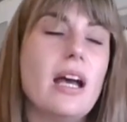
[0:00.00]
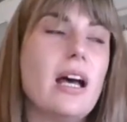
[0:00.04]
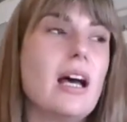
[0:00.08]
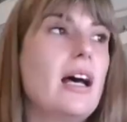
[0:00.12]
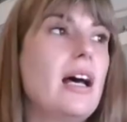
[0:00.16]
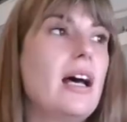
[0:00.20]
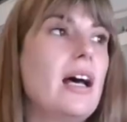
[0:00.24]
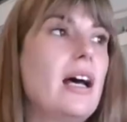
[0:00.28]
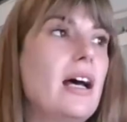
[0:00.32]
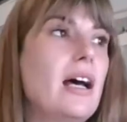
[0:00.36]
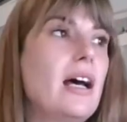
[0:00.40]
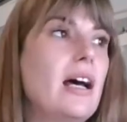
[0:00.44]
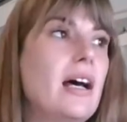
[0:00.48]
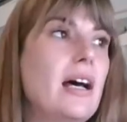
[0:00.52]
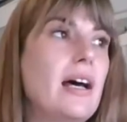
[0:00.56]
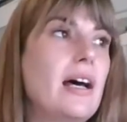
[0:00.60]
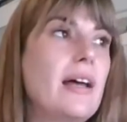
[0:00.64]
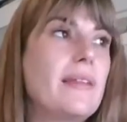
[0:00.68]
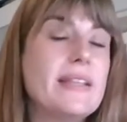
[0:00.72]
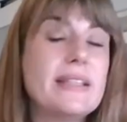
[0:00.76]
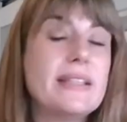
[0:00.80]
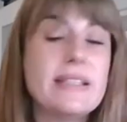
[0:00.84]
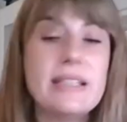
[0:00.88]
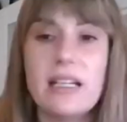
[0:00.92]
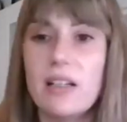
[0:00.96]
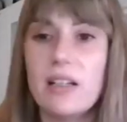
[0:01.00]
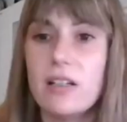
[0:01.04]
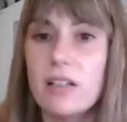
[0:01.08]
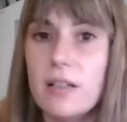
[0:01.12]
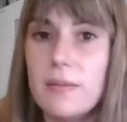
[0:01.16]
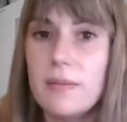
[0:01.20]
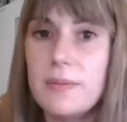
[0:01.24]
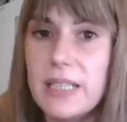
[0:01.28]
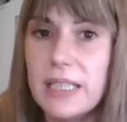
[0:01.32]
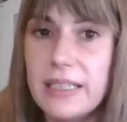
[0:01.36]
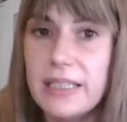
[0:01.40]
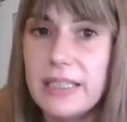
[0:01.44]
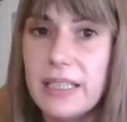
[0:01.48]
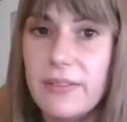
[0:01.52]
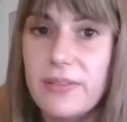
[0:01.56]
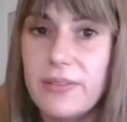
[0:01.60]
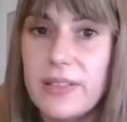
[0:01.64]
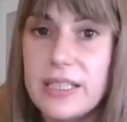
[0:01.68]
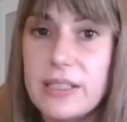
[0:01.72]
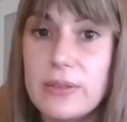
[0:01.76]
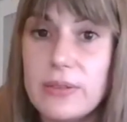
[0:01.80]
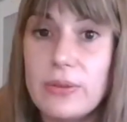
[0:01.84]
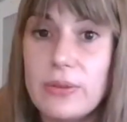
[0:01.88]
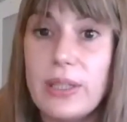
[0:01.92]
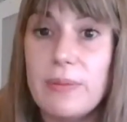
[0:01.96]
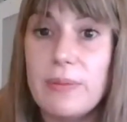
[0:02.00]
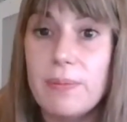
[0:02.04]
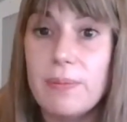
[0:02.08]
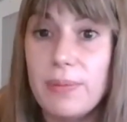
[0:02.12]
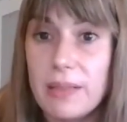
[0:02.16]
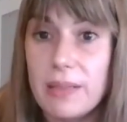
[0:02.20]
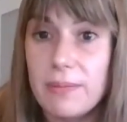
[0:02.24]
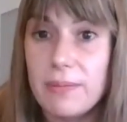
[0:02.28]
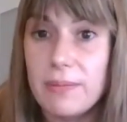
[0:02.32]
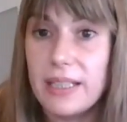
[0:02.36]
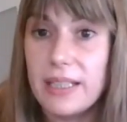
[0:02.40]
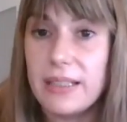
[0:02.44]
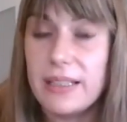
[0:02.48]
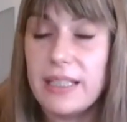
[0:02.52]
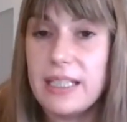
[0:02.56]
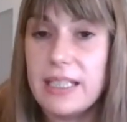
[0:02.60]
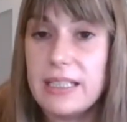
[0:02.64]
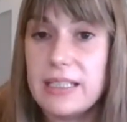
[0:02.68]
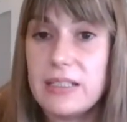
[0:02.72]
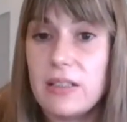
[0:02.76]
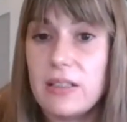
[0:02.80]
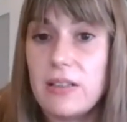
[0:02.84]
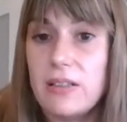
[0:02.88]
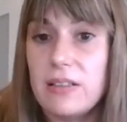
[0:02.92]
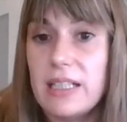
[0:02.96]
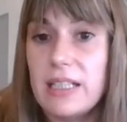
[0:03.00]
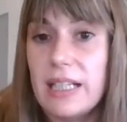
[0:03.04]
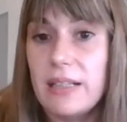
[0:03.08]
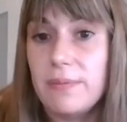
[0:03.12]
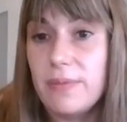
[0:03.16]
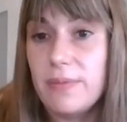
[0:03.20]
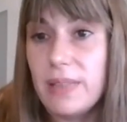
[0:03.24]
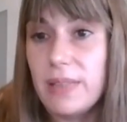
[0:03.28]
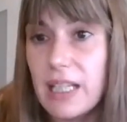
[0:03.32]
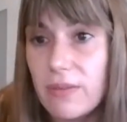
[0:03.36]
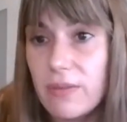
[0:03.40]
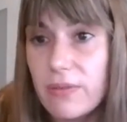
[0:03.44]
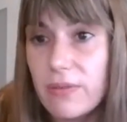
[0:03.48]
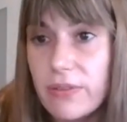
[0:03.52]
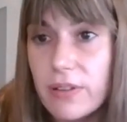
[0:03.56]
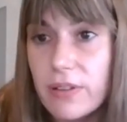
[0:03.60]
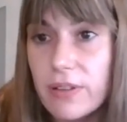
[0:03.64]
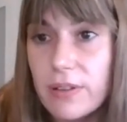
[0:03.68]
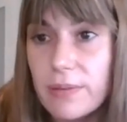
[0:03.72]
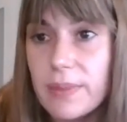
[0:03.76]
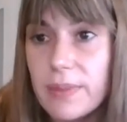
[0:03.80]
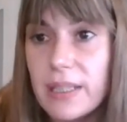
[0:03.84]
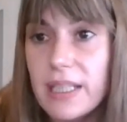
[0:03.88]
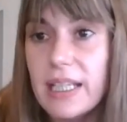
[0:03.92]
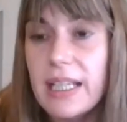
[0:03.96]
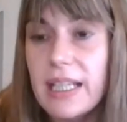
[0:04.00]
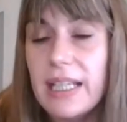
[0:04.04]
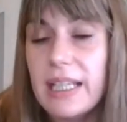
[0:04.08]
The second objective is to implement this online platform